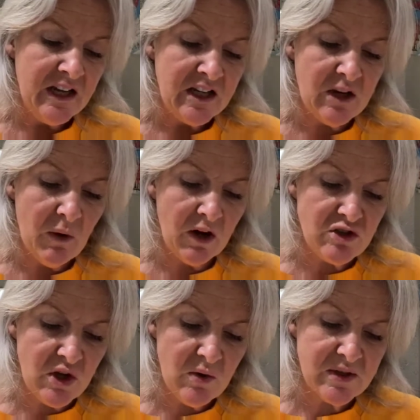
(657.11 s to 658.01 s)
you are
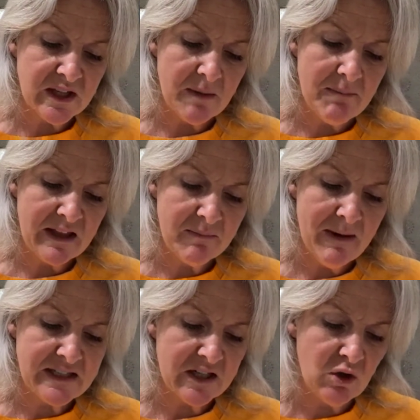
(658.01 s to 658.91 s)
using the
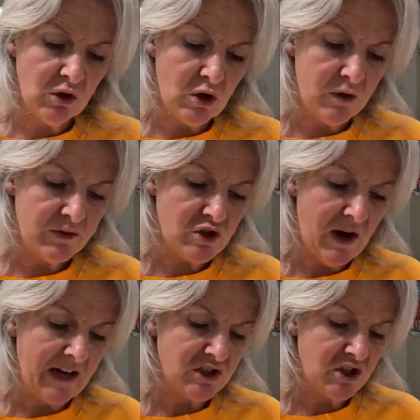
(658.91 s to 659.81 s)
mathematical law of
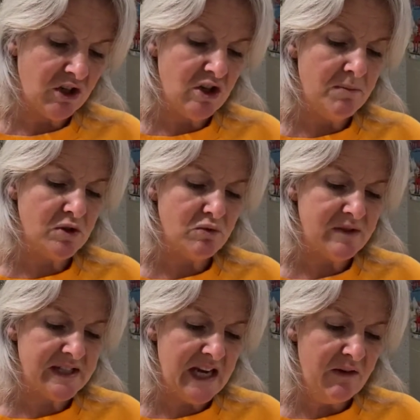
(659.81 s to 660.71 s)
attraction, and you must
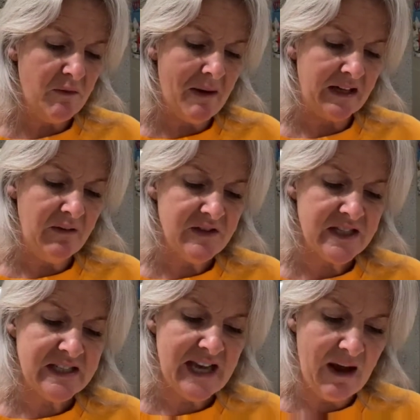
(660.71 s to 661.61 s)
receive a
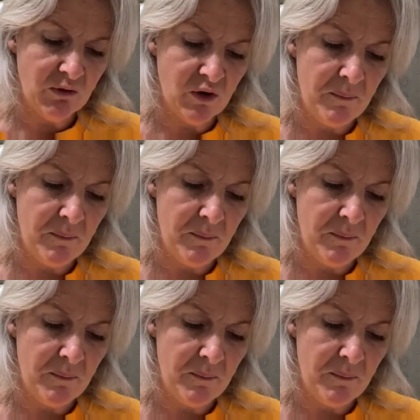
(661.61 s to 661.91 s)
magnificent outcome